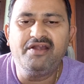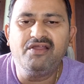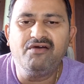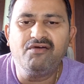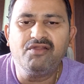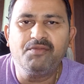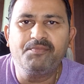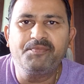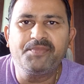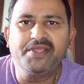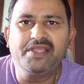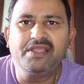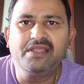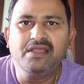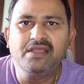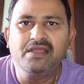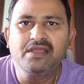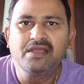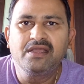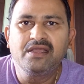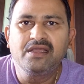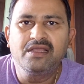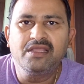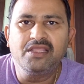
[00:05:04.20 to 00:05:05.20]
developing
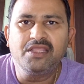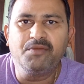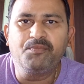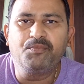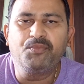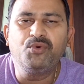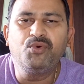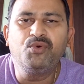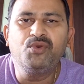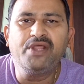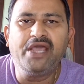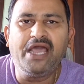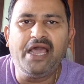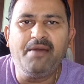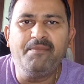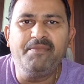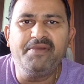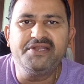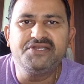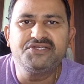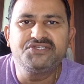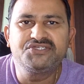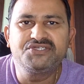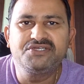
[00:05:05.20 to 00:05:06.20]
a poor
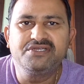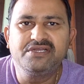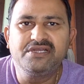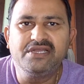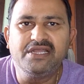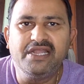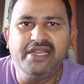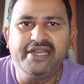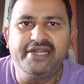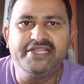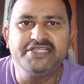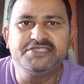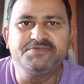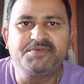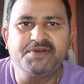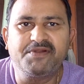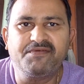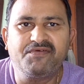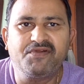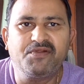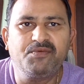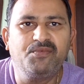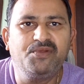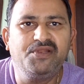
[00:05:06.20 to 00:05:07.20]
habit, it is
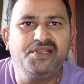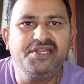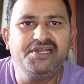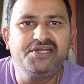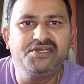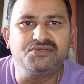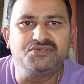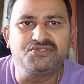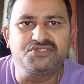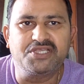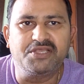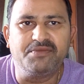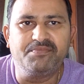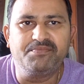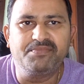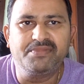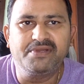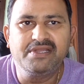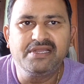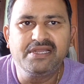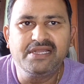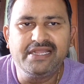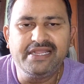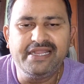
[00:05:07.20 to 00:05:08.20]
preferably to skip
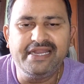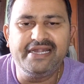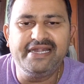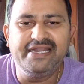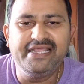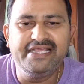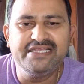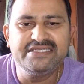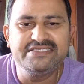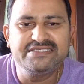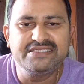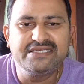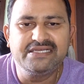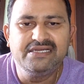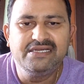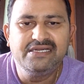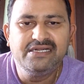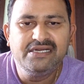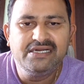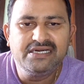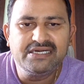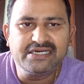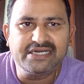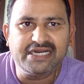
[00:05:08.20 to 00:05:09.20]
a day's
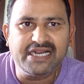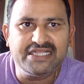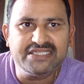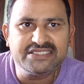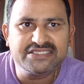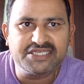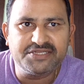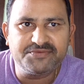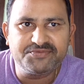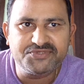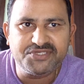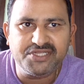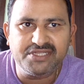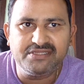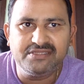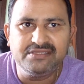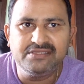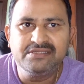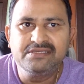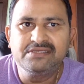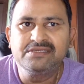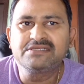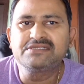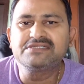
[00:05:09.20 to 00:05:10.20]
transcription
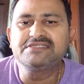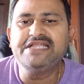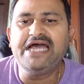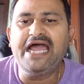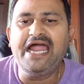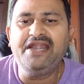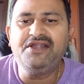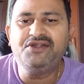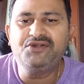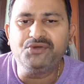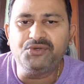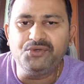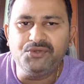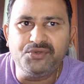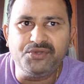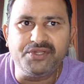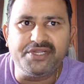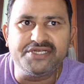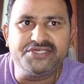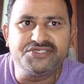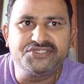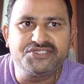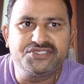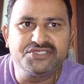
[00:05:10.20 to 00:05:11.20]
than to do
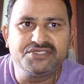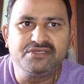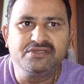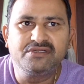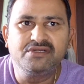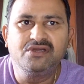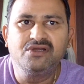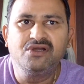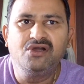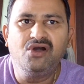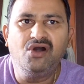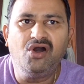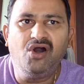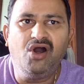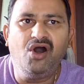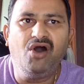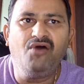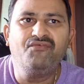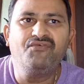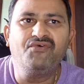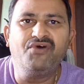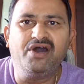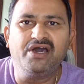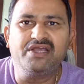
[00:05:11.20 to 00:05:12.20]
it
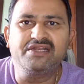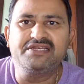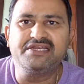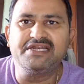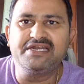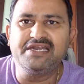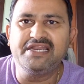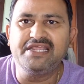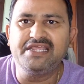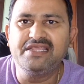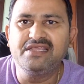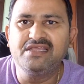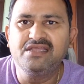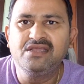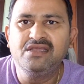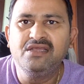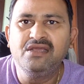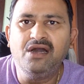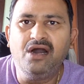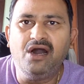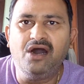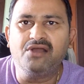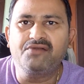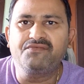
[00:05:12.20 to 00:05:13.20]
half-heartedly
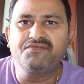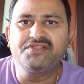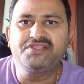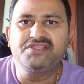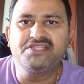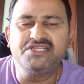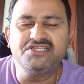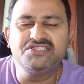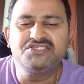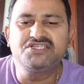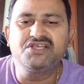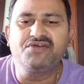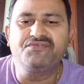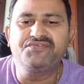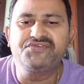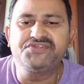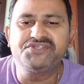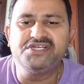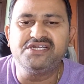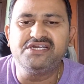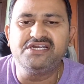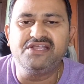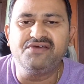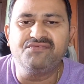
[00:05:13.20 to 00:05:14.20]
or with
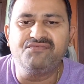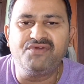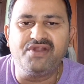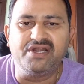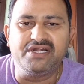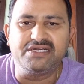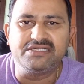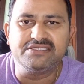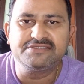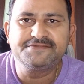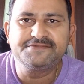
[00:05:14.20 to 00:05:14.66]
insufficient effort.